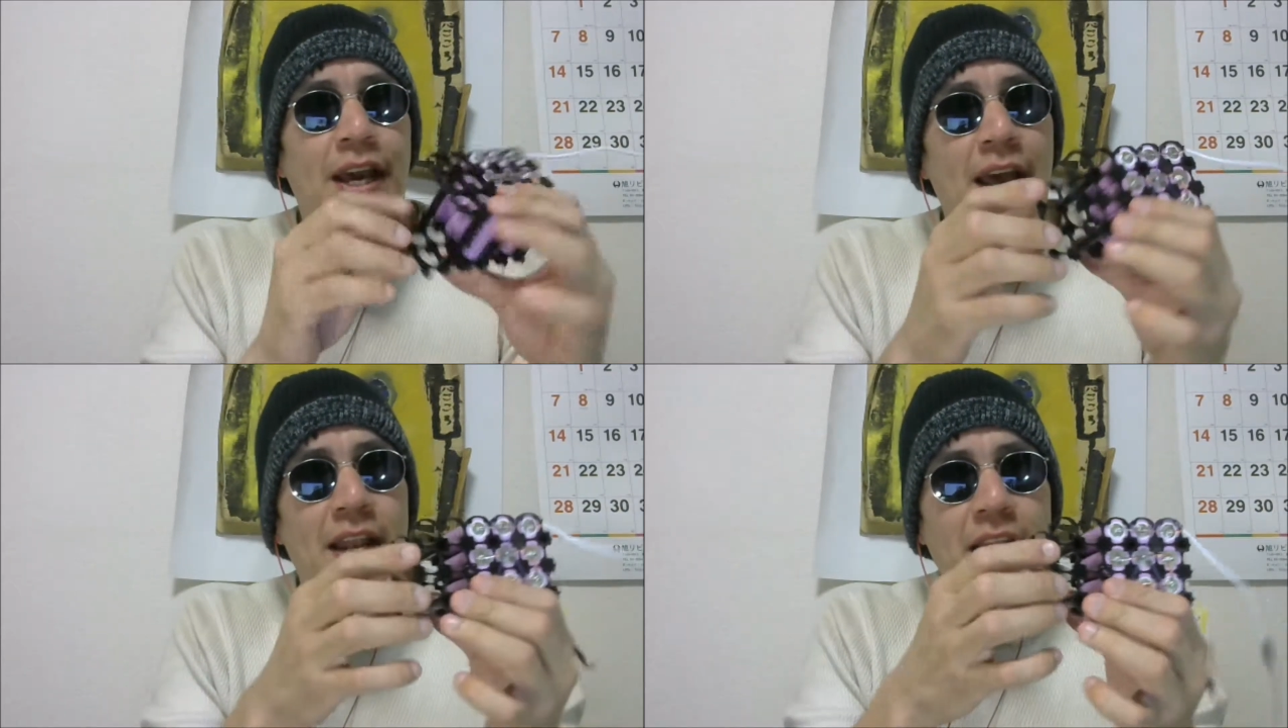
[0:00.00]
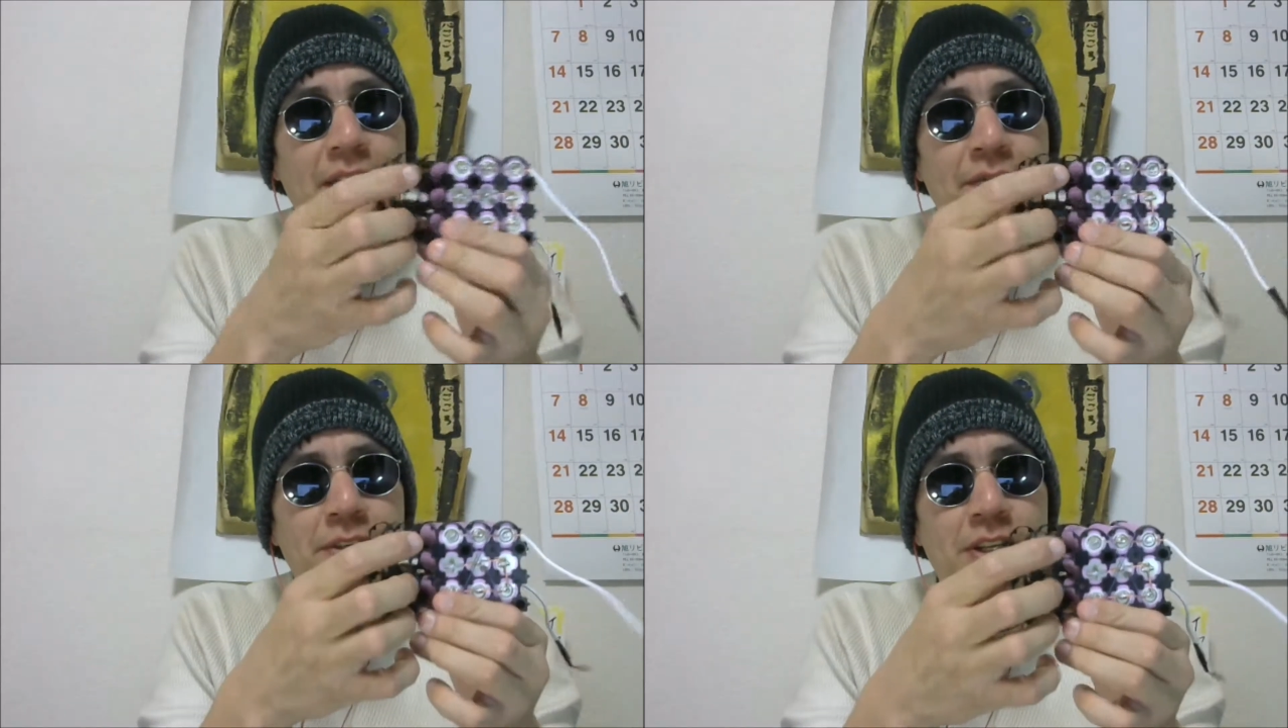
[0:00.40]
And I
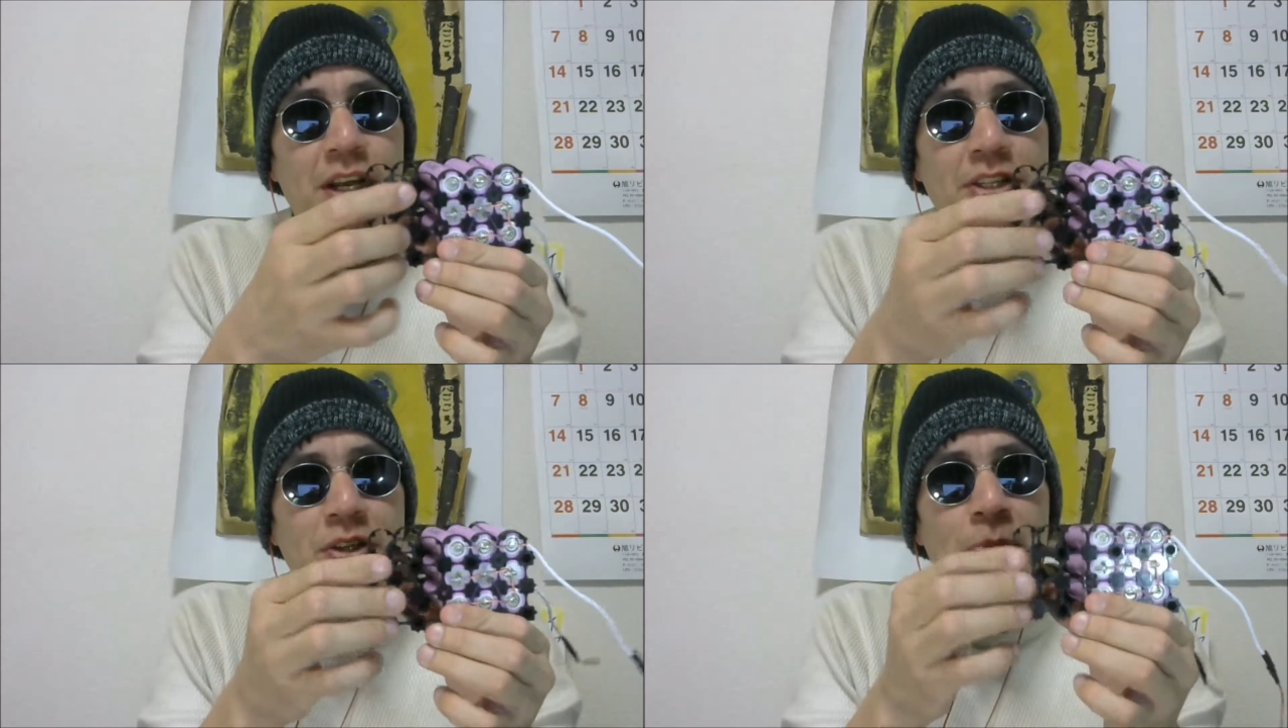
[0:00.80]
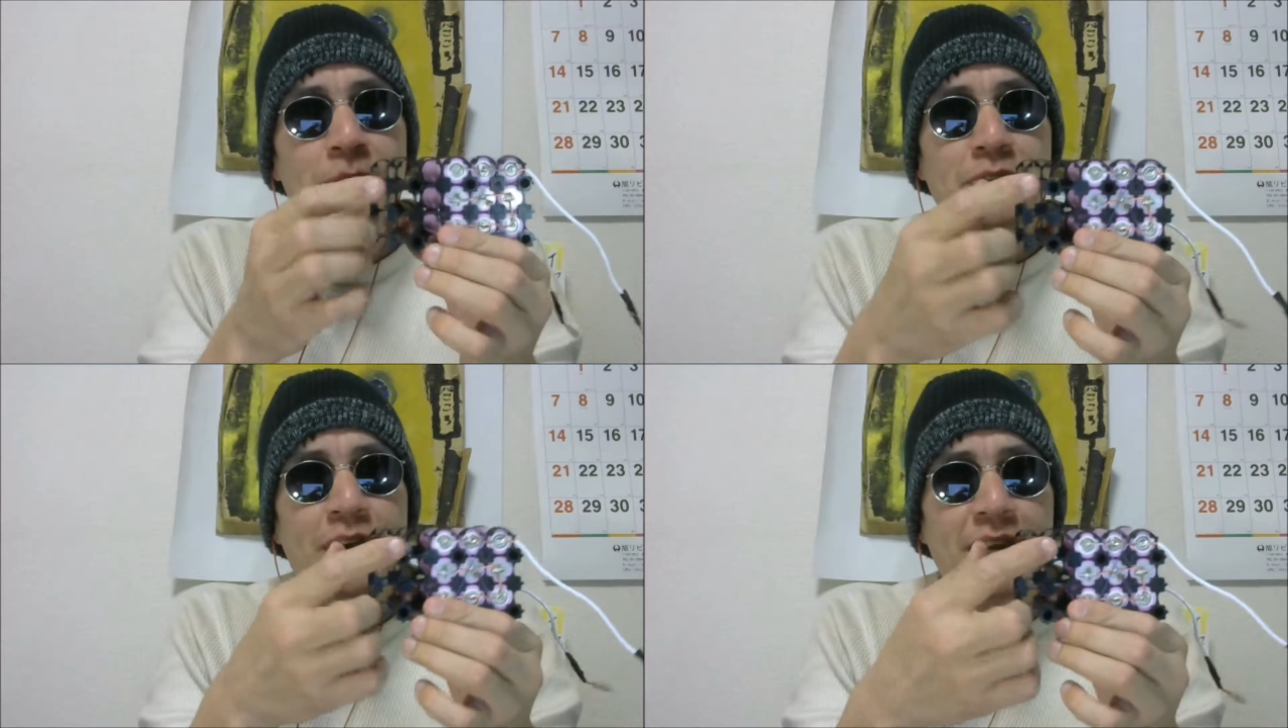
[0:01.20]
left slots
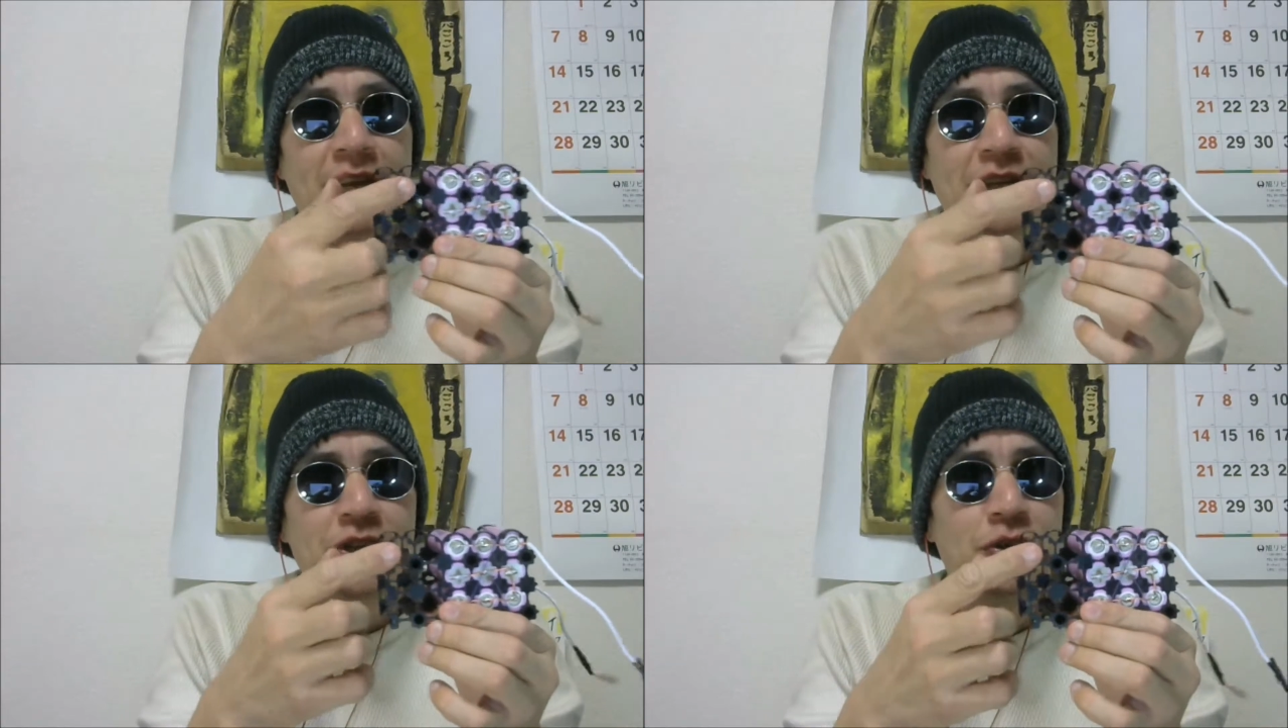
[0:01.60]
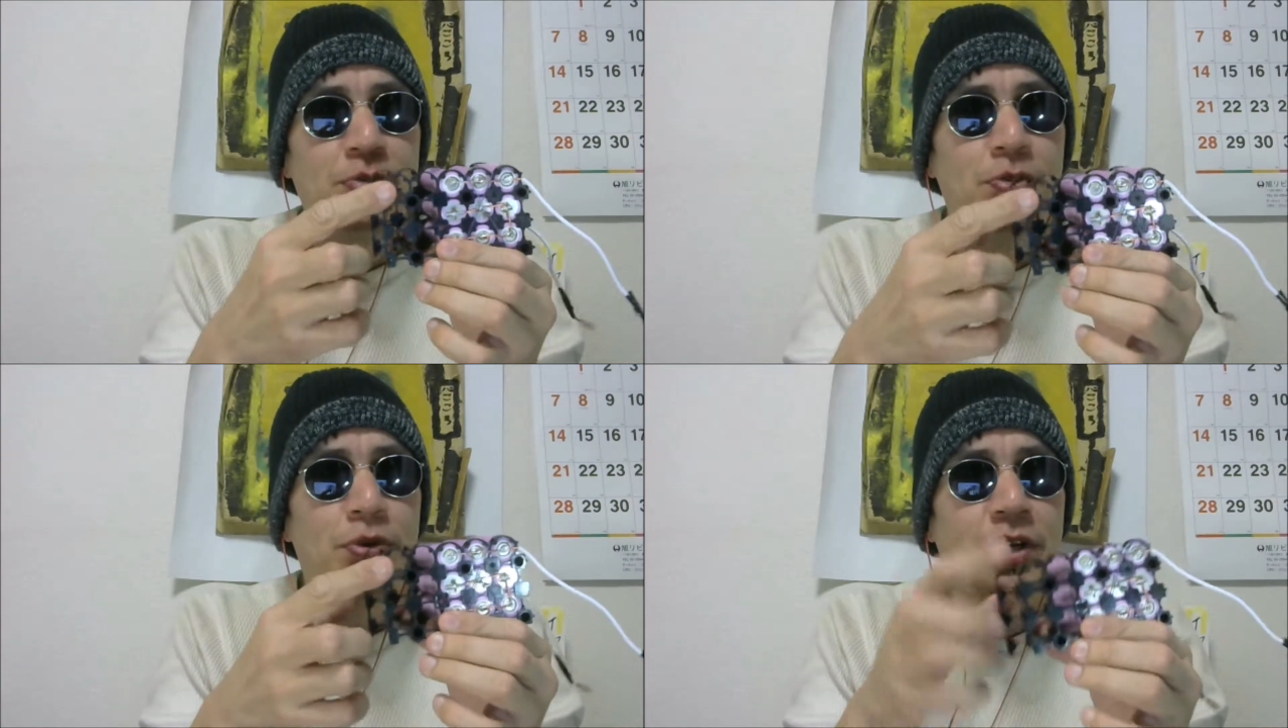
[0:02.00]
open so I can add two
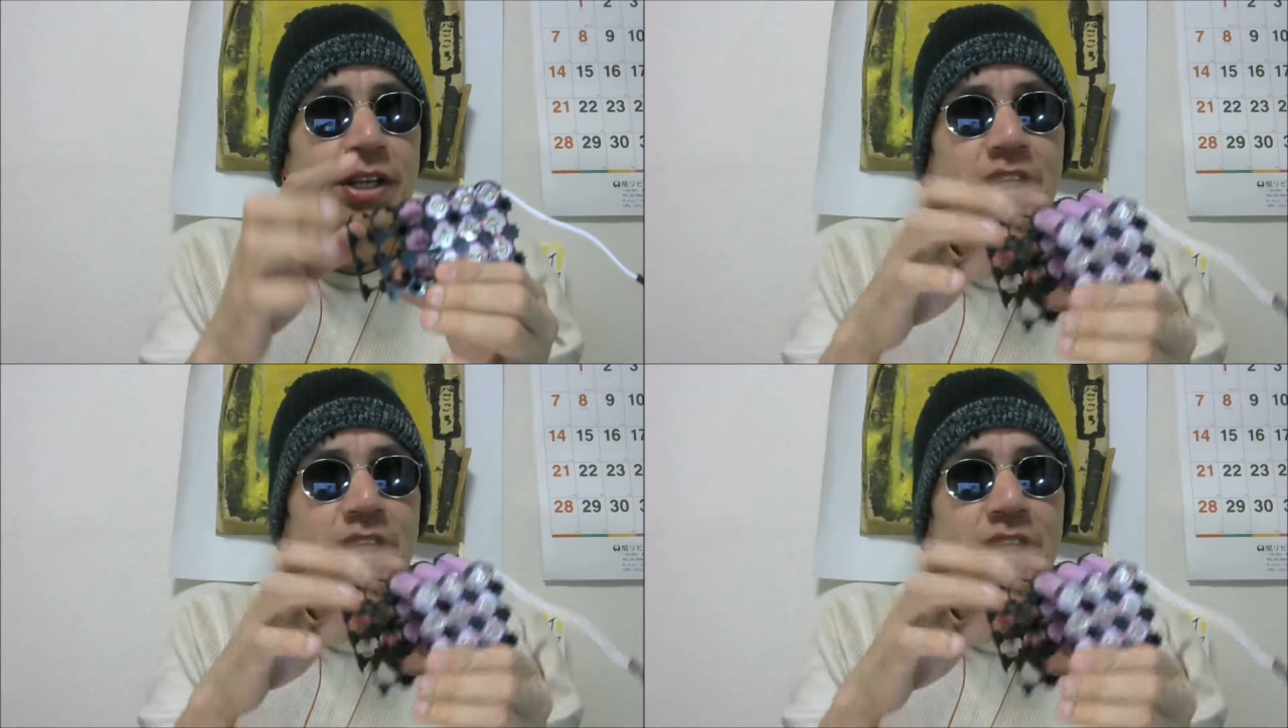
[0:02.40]
more.